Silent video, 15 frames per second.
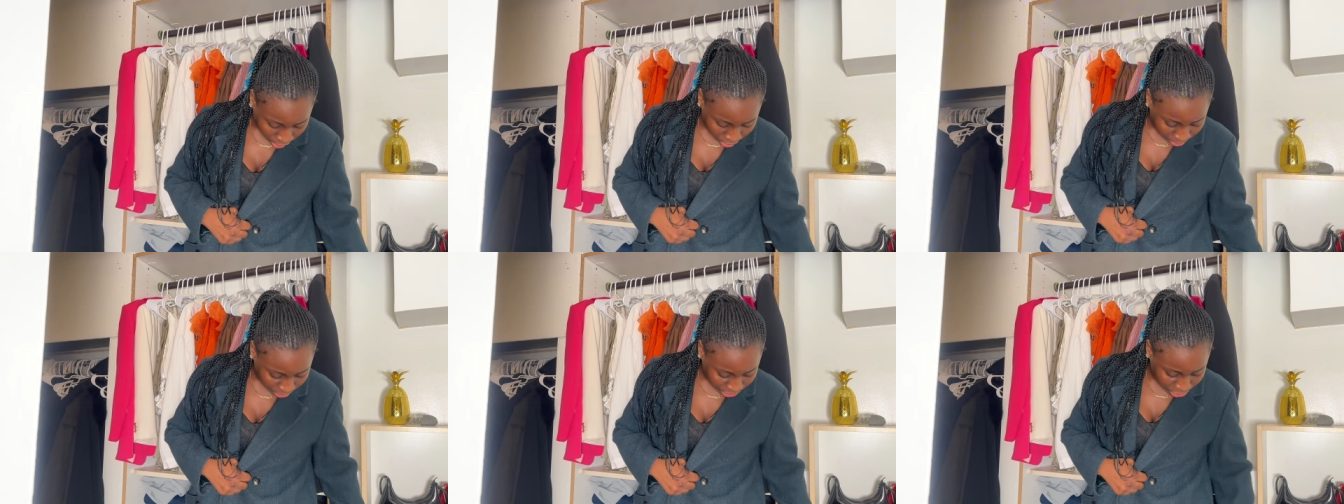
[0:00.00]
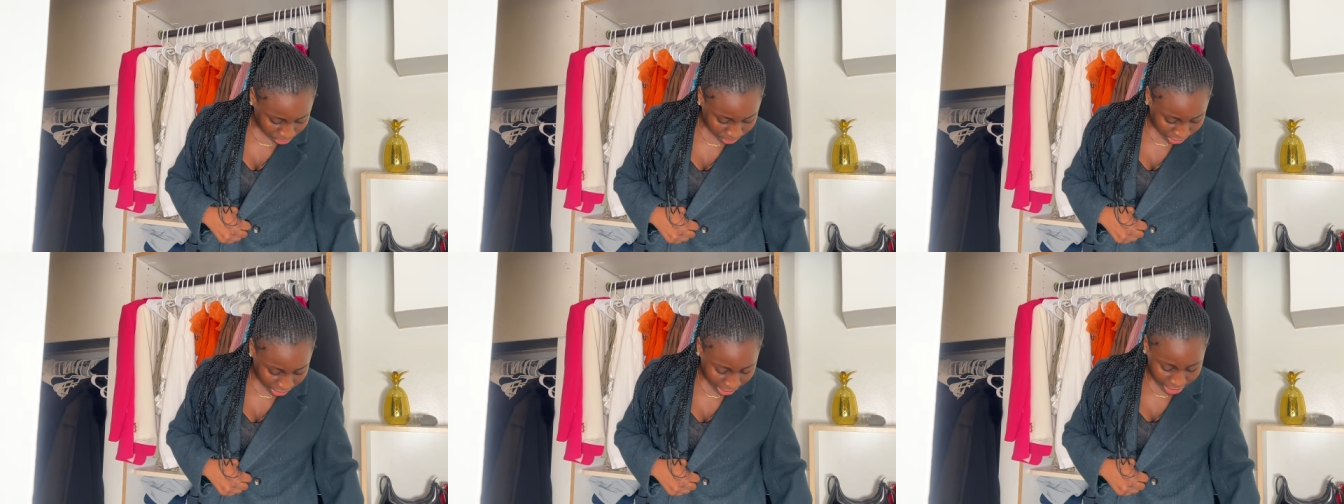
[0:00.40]
but it'll
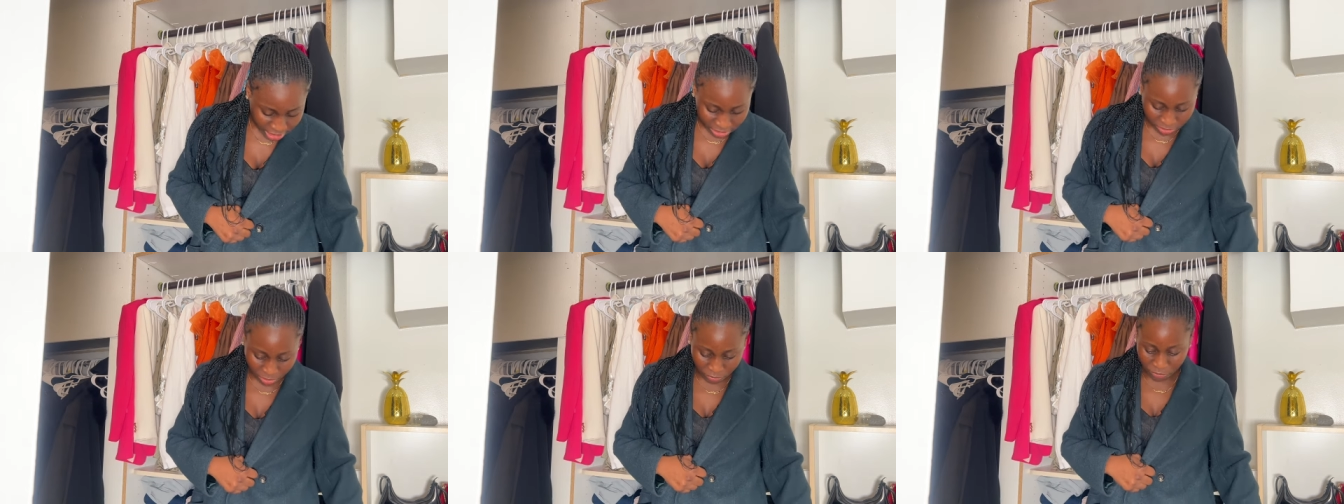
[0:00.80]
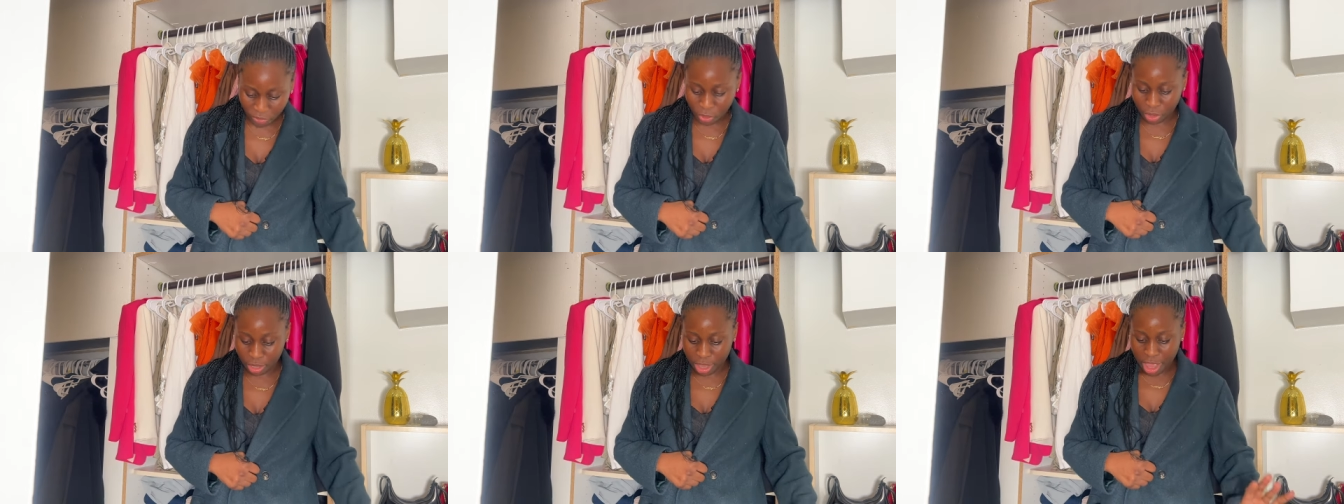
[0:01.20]
be nice for
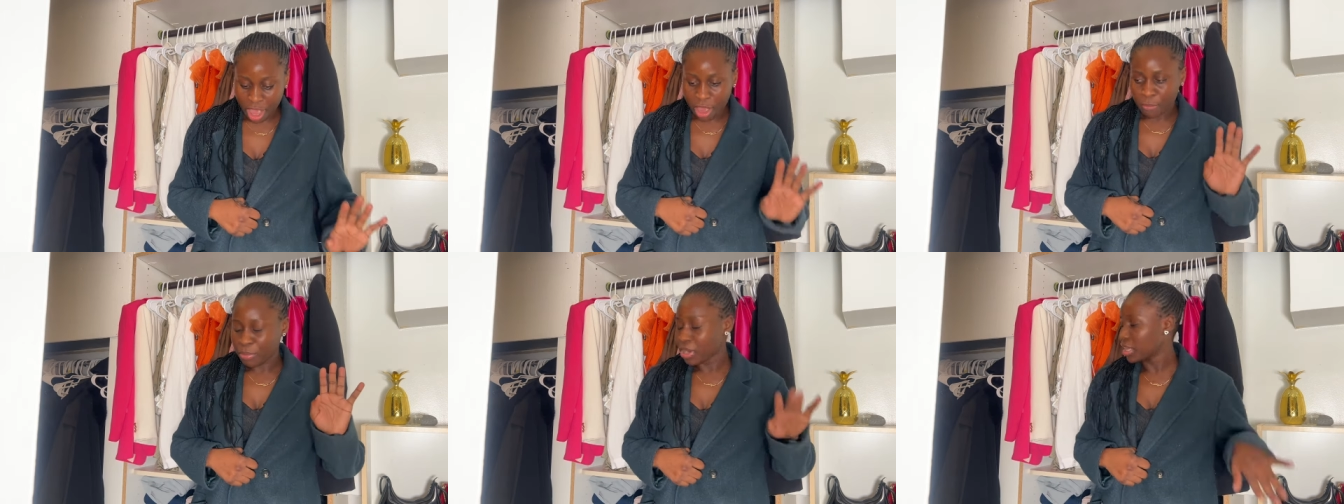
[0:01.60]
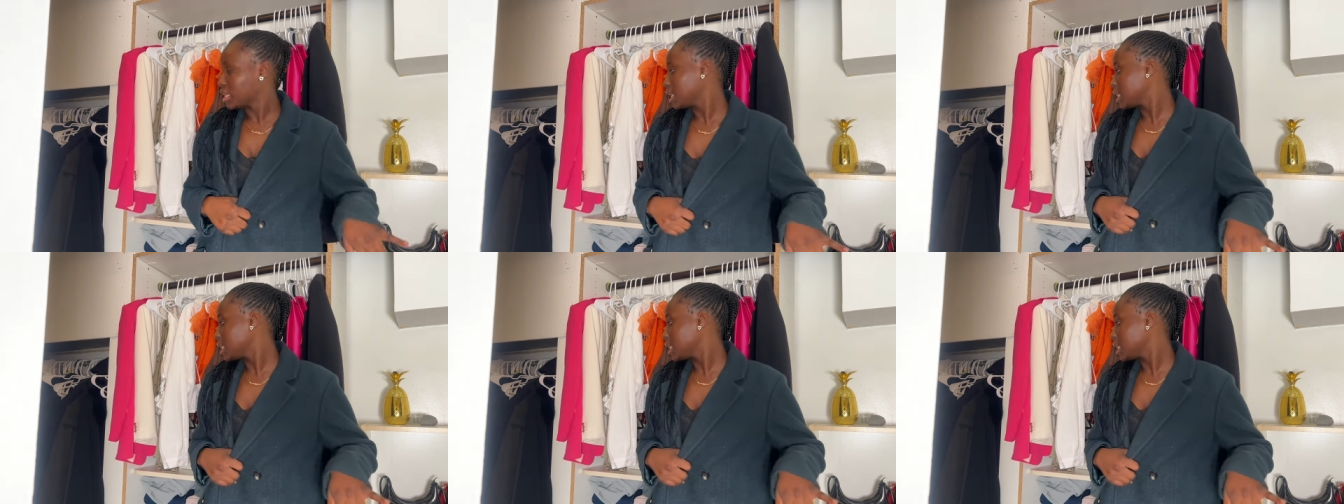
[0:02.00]
fun. But the thing